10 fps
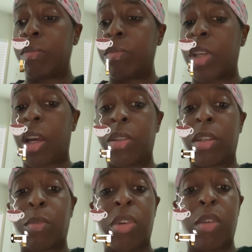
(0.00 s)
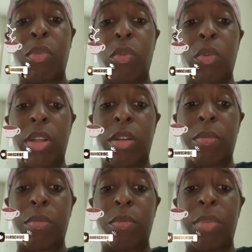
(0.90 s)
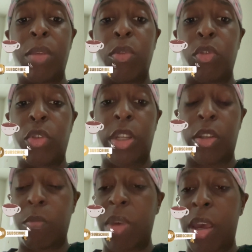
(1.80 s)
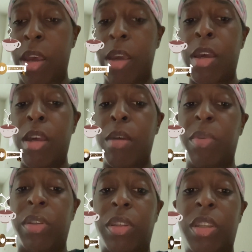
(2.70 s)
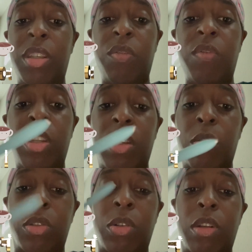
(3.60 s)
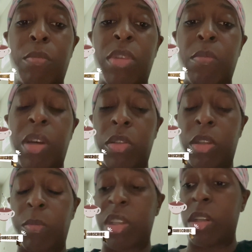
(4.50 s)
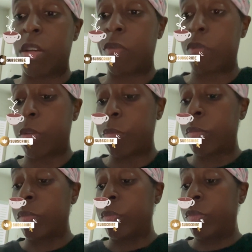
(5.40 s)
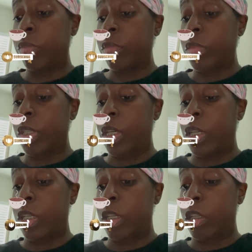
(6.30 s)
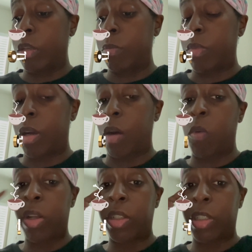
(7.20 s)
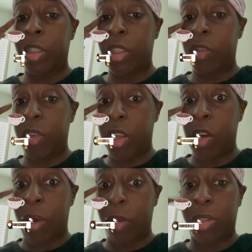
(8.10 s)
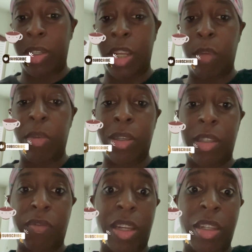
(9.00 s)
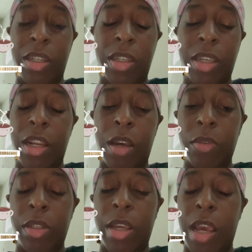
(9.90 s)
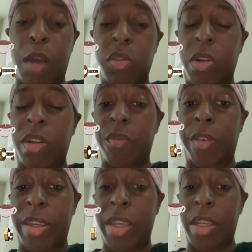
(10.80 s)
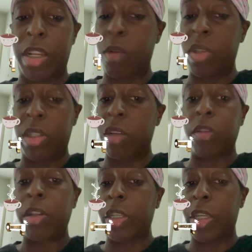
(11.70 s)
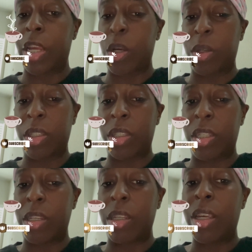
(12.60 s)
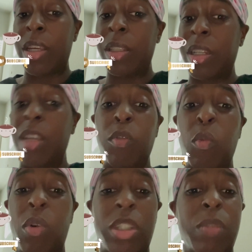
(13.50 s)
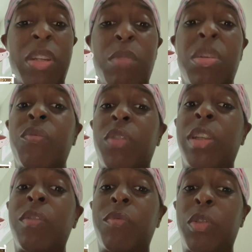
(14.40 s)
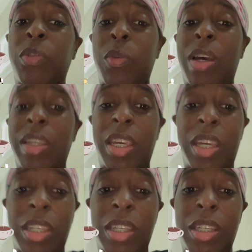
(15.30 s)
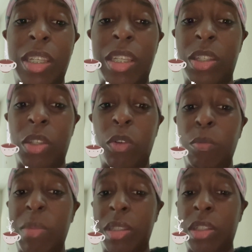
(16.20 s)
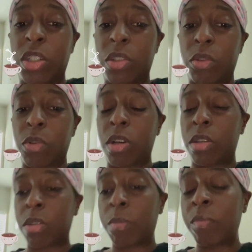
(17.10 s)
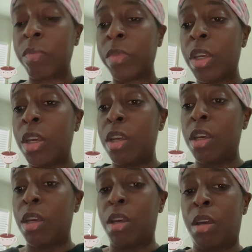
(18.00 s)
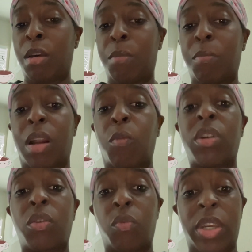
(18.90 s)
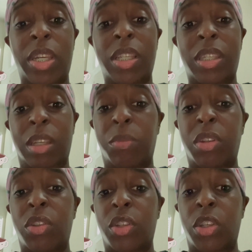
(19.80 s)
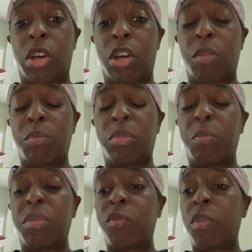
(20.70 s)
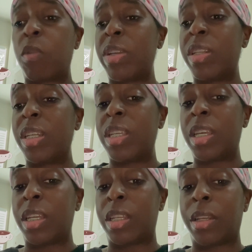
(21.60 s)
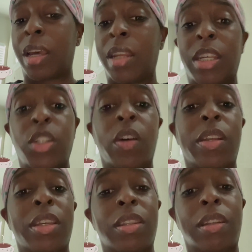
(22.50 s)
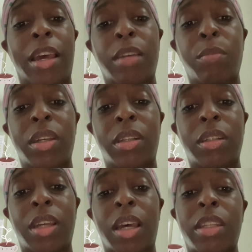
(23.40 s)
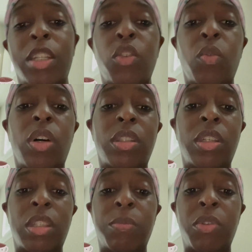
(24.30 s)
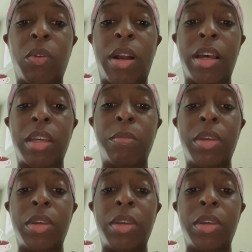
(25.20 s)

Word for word: toxic people and people treating you bad but this video is going to be about something different and um, I wanted to get this video out today because if I didn't get it out today, I was going to forget and it was never going to get out. And see, the devil wants me to be forgetful so I can't get certain messages across. But I want to read something to y'all. But before we dig in, I need y'all to hit the like button. I need you all to subscribe